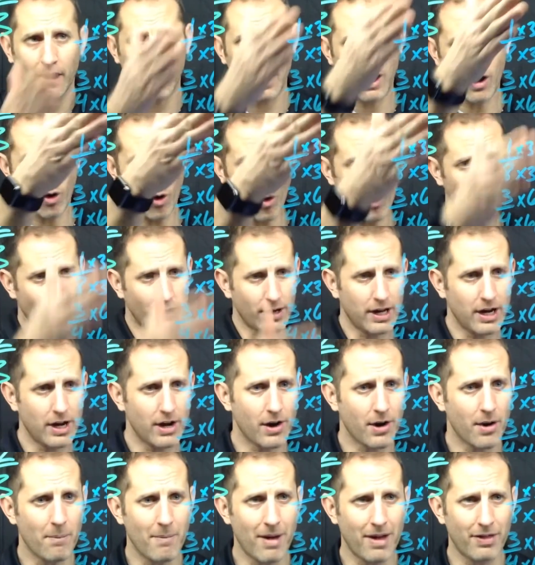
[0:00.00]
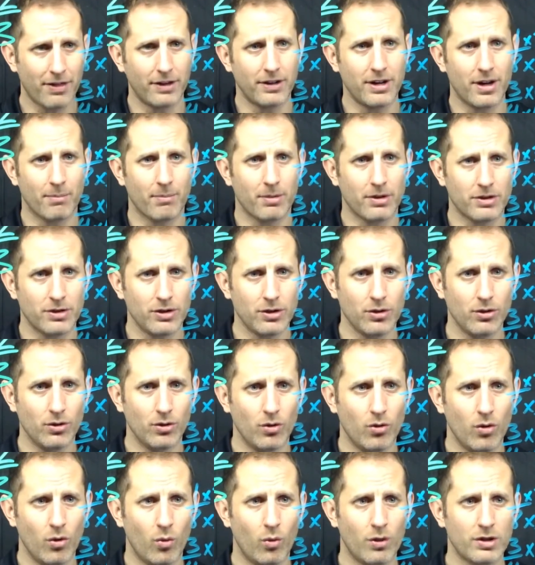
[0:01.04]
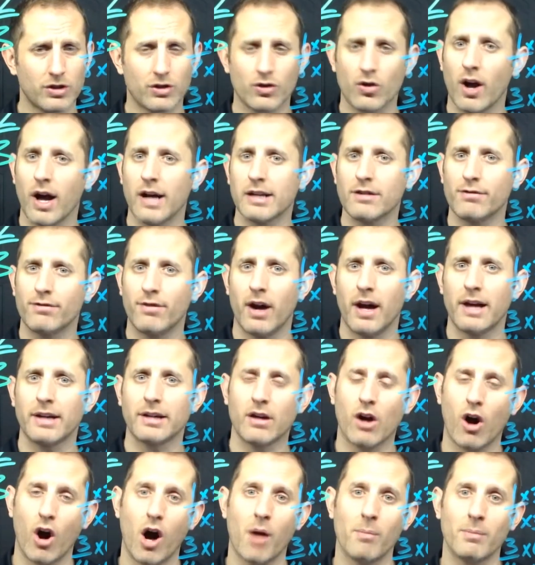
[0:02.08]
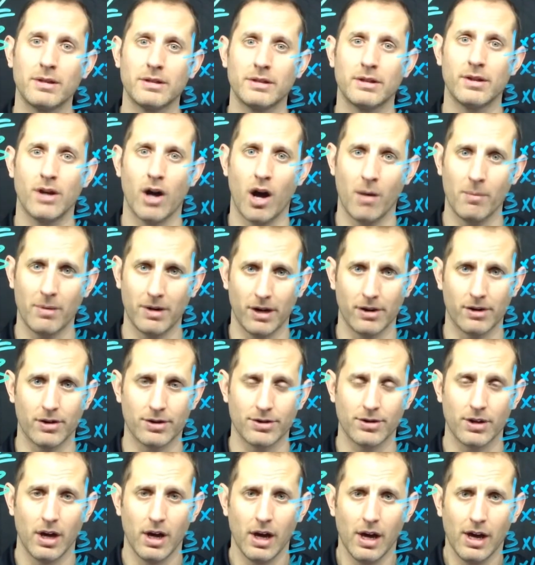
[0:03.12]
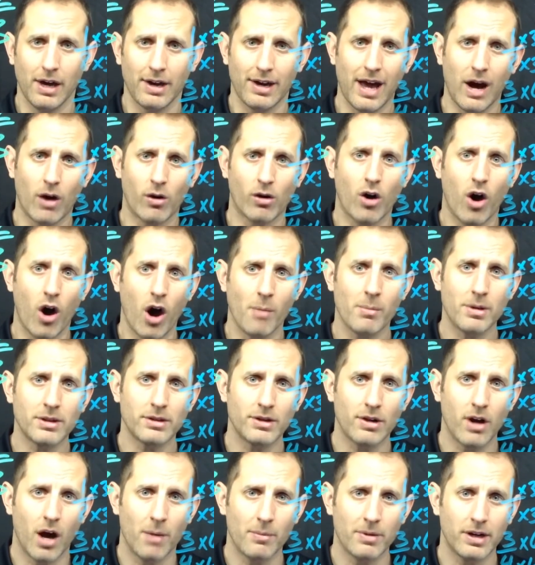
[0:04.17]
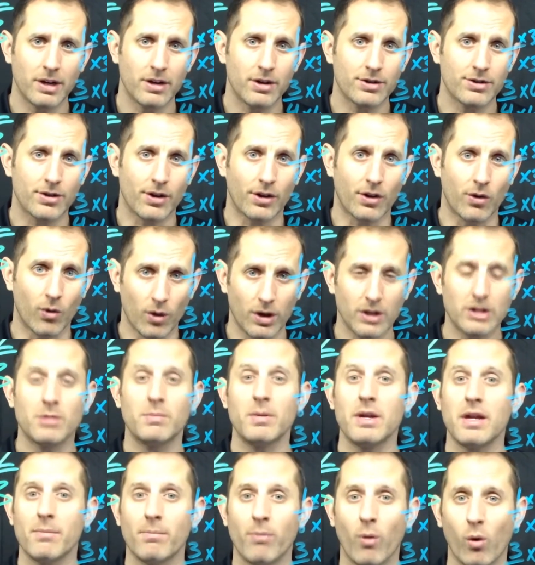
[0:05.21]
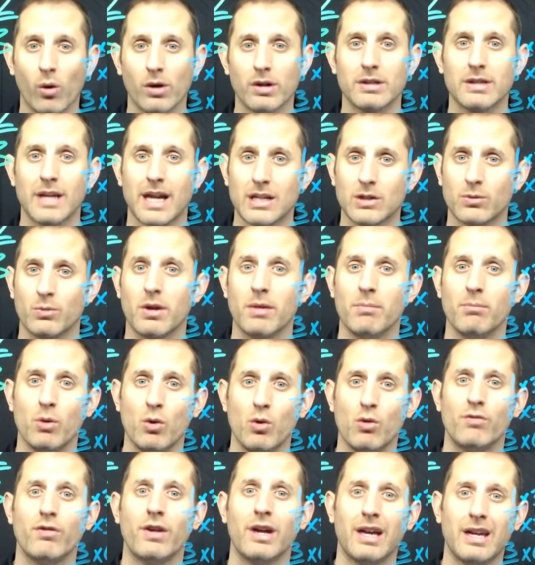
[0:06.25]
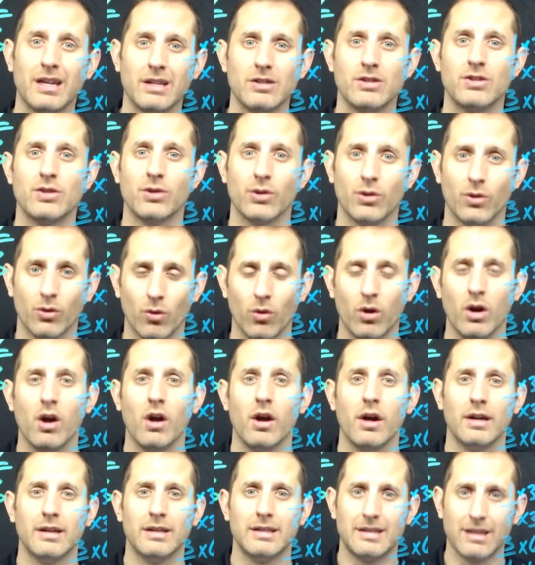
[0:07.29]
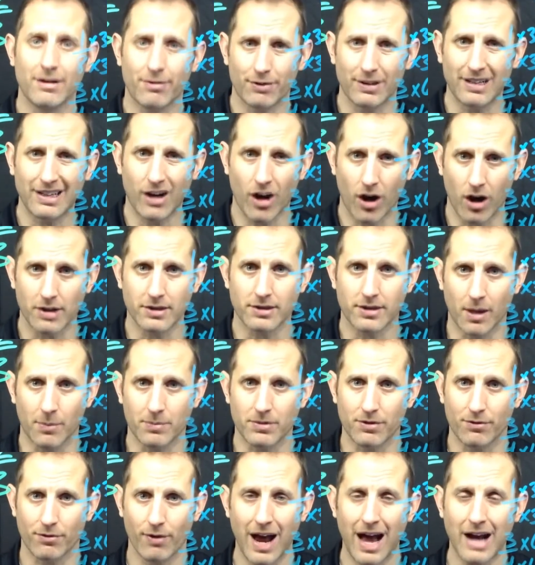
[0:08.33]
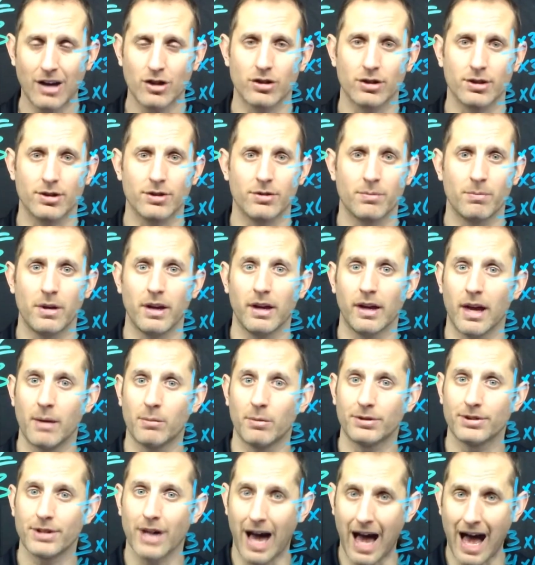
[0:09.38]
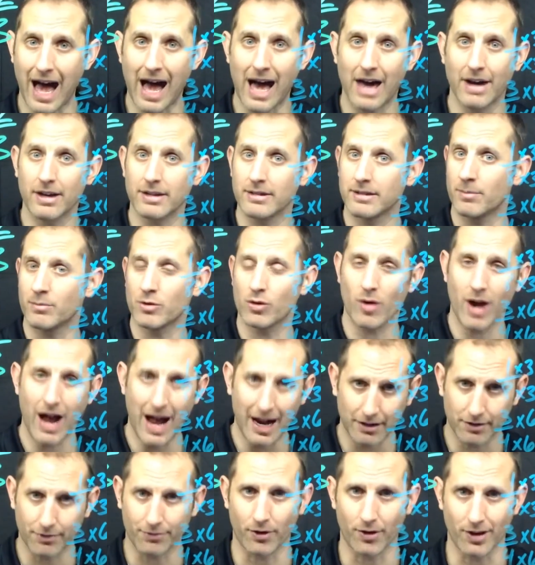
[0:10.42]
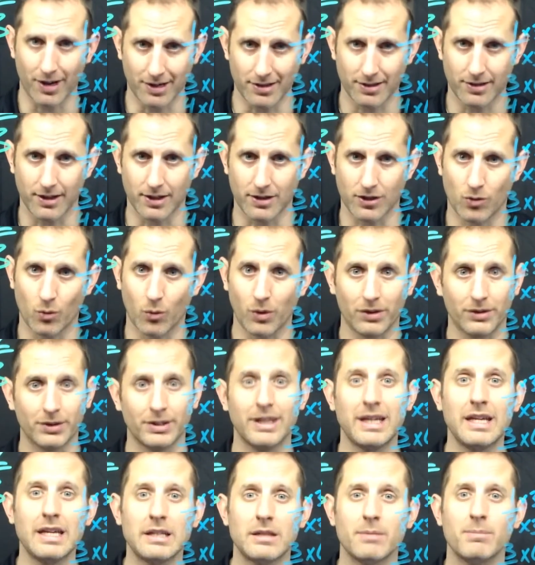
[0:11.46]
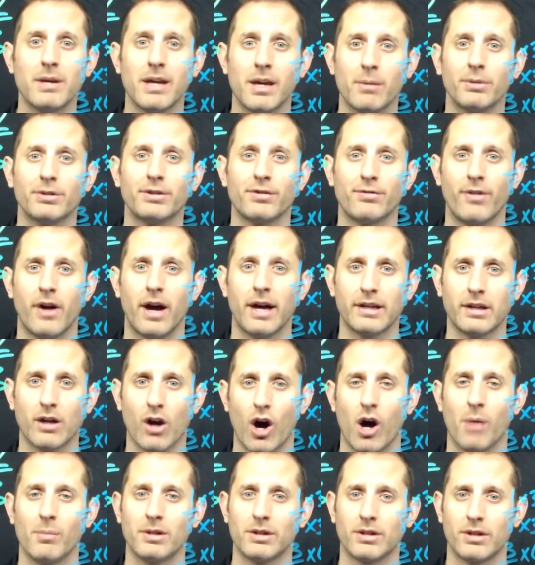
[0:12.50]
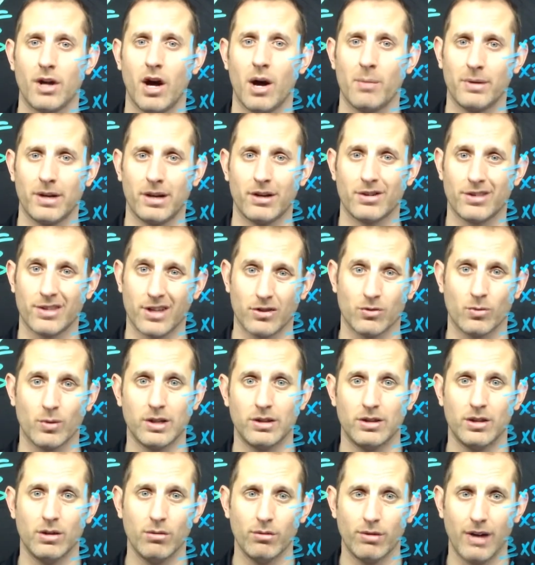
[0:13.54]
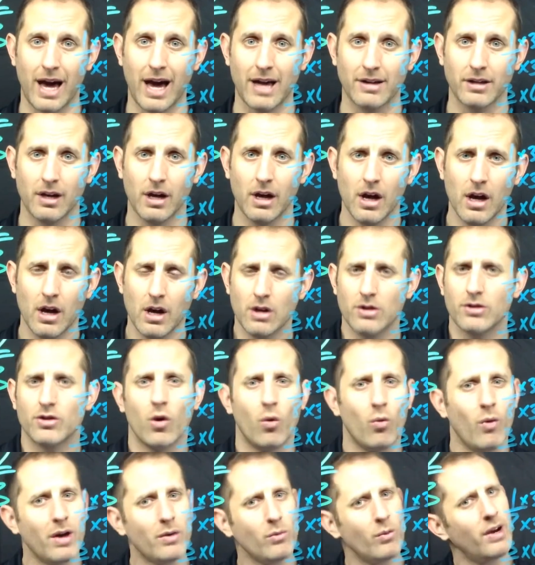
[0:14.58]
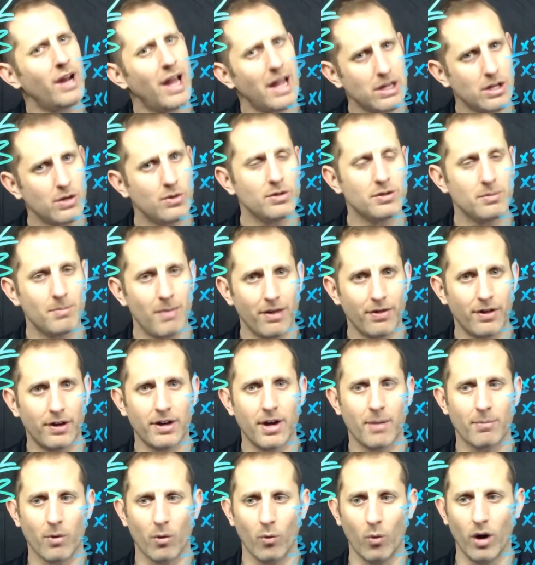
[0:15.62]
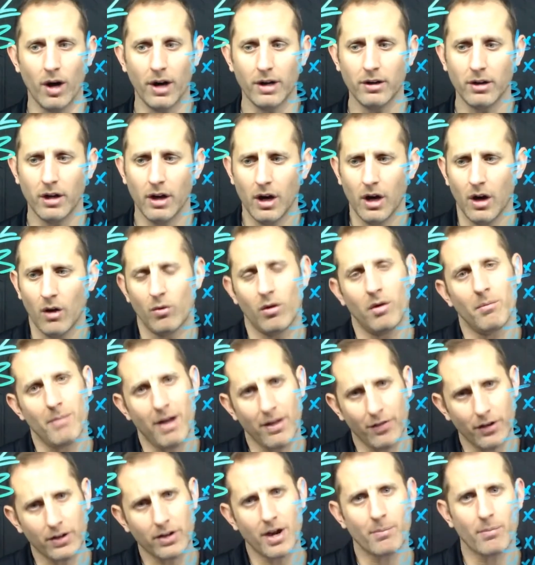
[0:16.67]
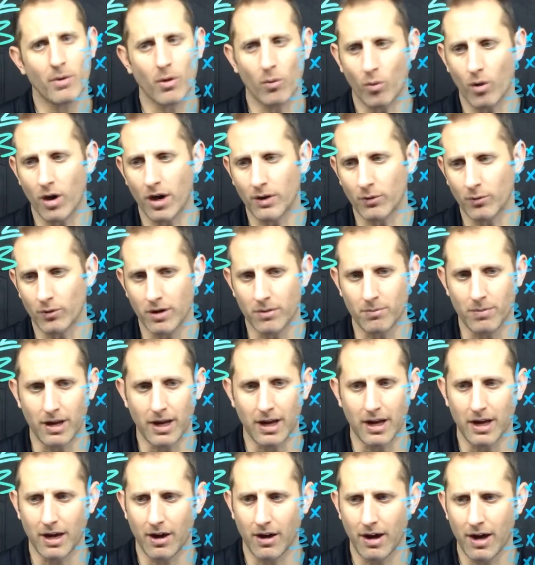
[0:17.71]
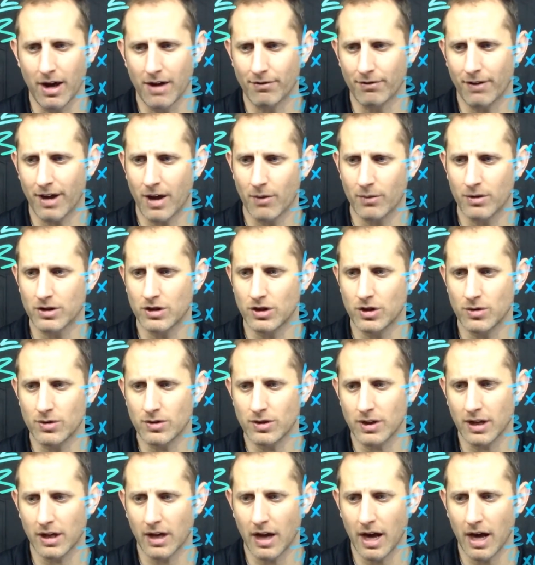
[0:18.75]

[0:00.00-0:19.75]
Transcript: Over here, method number 2 was trying to find common denominators. Now, common denominators are going to be important as we move into different concepts in fractions, being able to add and subtract, for instance. We'll need to be able to find common denominators as we do that. So when would I use method number one? Well, method number one would be if I was using